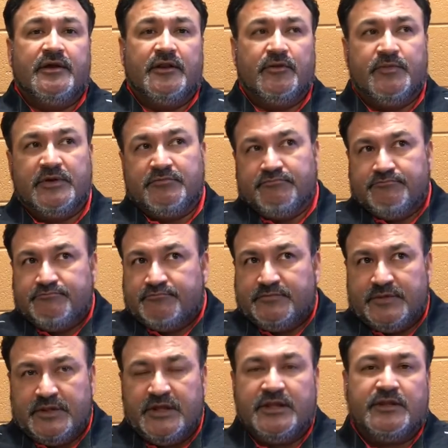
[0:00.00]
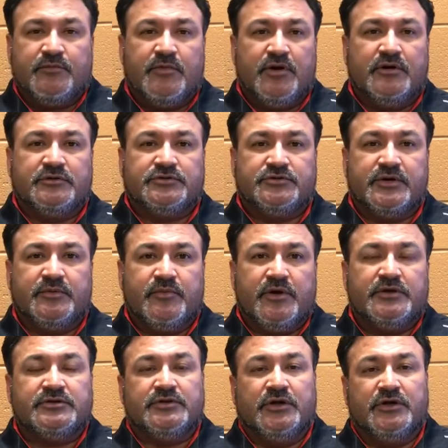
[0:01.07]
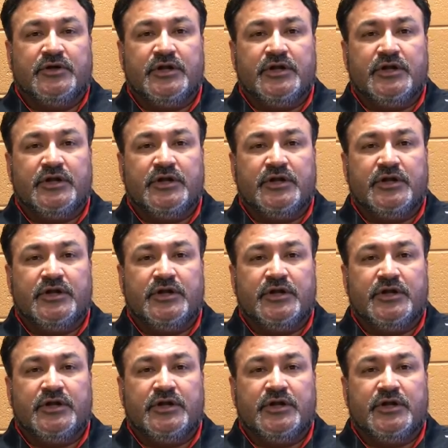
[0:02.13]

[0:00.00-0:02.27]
a little bit hitting the ball, striking balls,